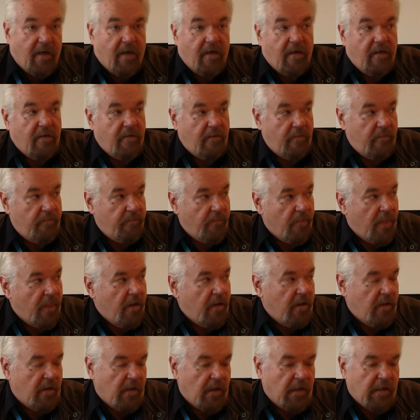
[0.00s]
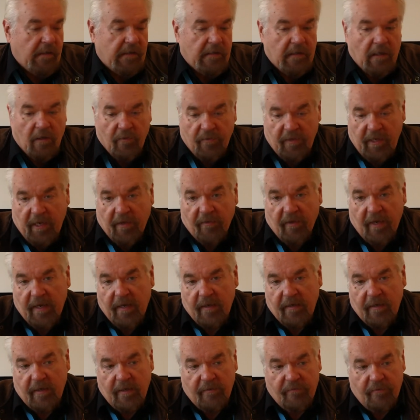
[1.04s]
On the other
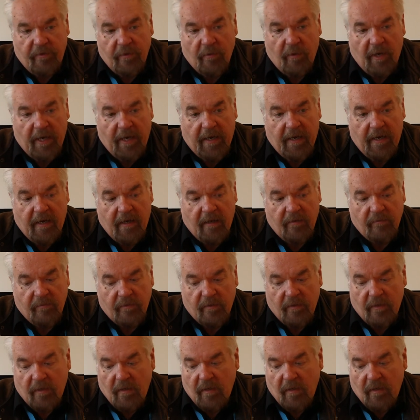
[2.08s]
hand, if you have